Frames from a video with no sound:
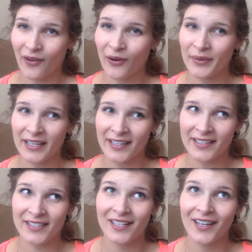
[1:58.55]

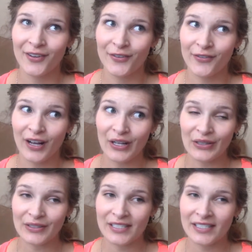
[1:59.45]
always
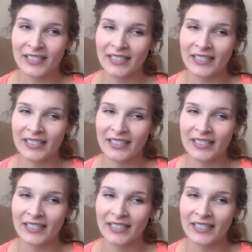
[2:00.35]
felt,